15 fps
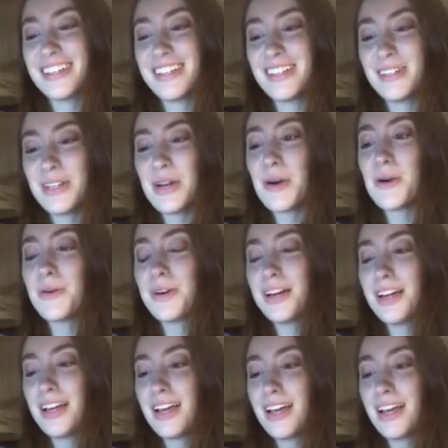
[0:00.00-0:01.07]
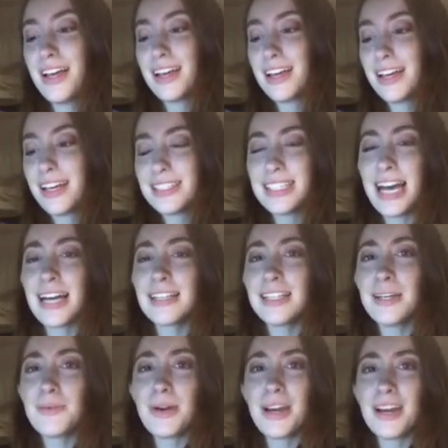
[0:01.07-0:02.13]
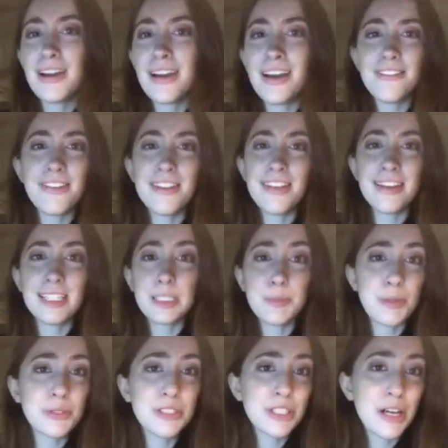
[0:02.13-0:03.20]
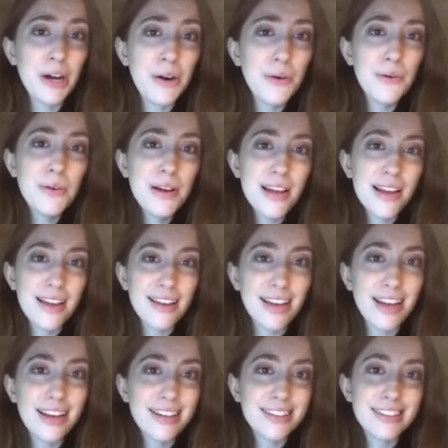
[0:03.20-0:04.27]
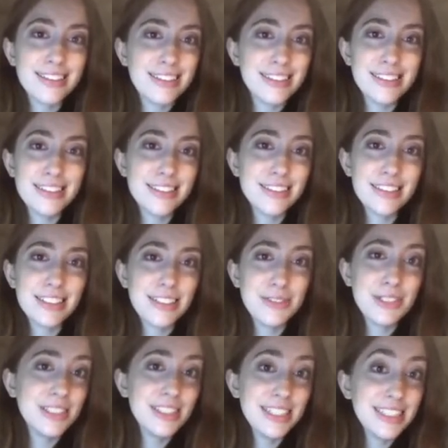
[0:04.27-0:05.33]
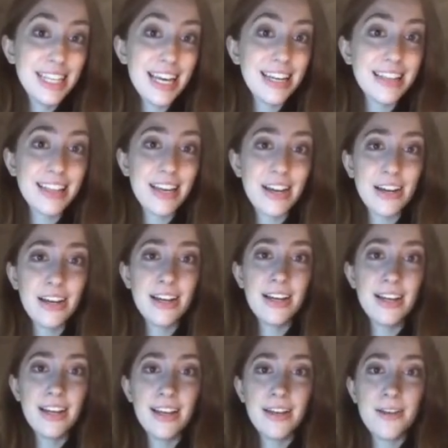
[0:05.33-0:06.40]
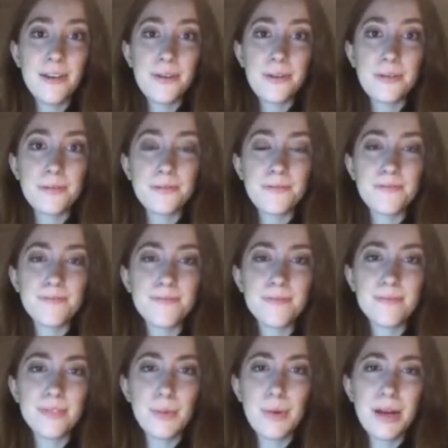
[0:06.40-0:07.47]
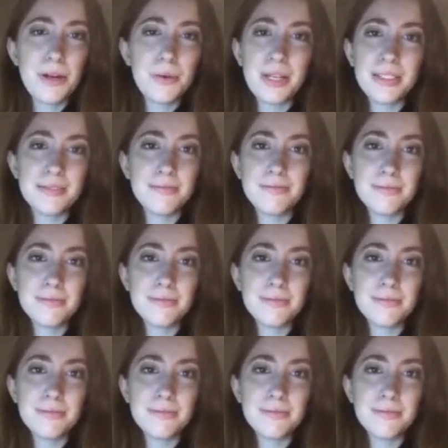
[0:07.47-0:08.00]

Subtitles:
You know exactly where everything is supposed to go, and you just need to get it there, no matter what